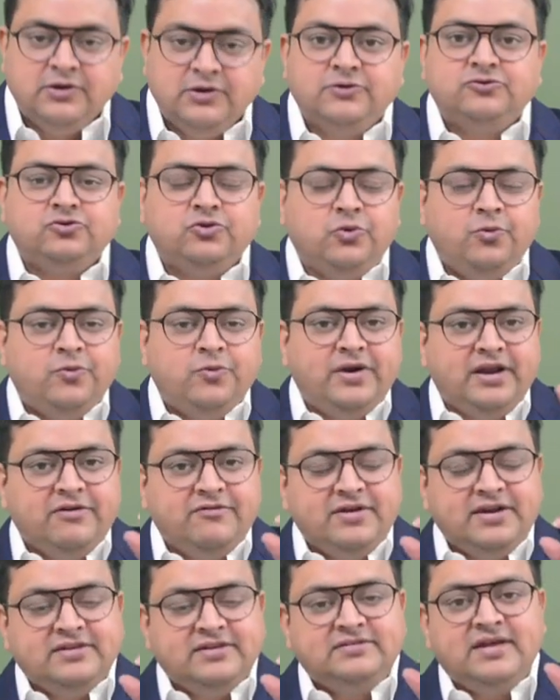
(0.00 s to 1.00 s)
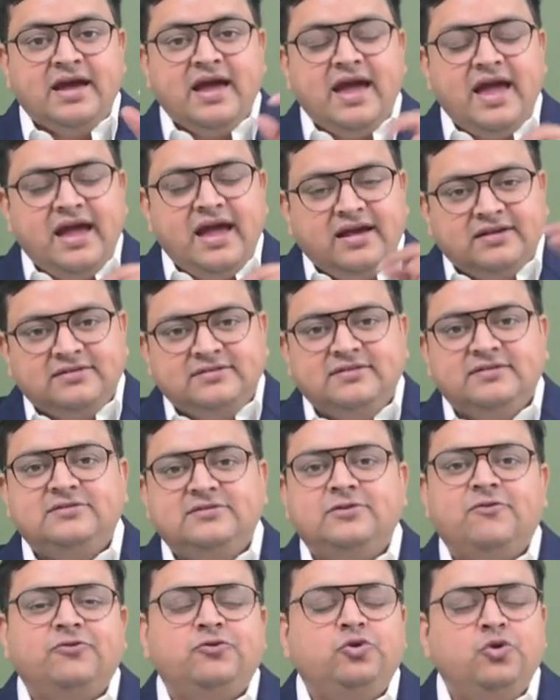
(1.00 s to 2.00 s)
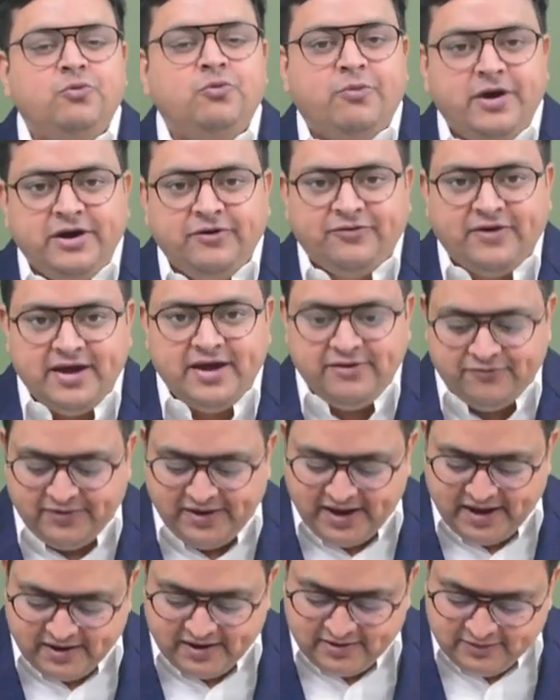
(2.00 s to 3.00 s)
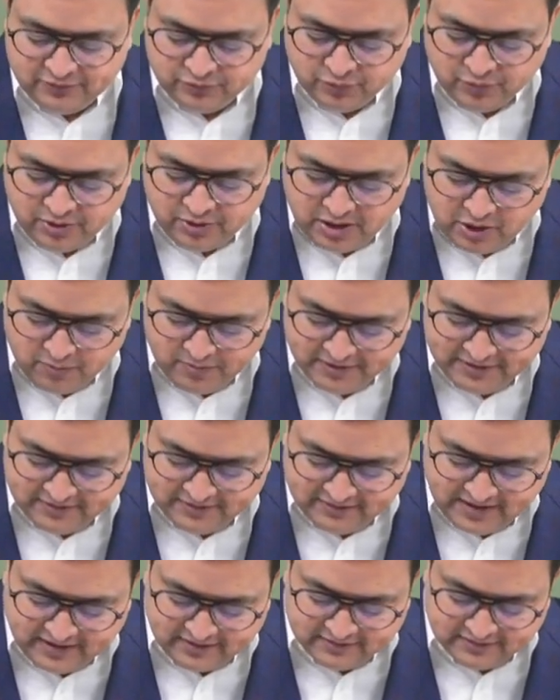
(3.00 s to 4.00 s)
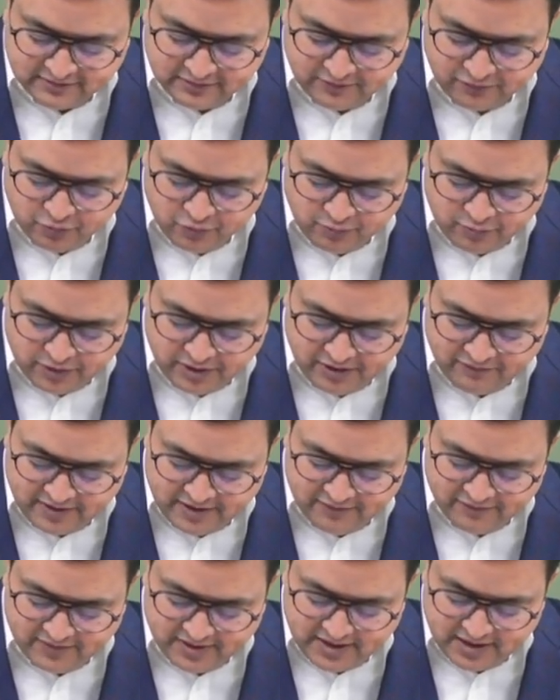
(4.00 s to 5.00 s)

So whatever is the excess of 2.5 lakh, so how much is the excess of 2.5